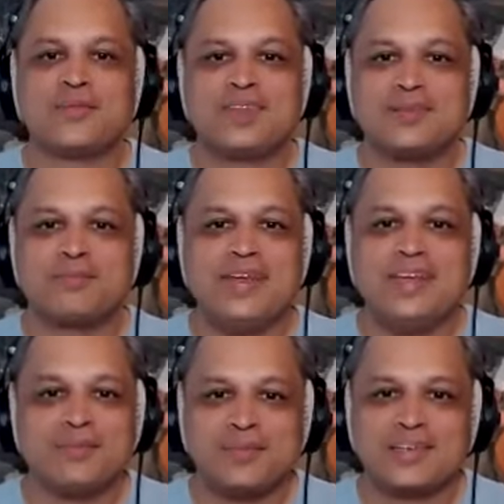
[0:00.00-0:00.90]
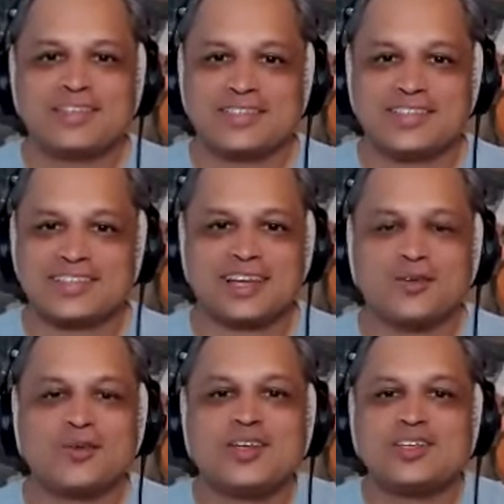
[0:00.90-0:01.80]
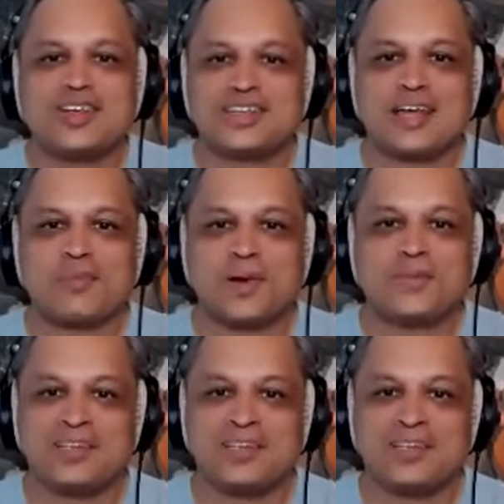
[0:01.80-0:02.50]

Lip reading: being in business is like, it's like permanently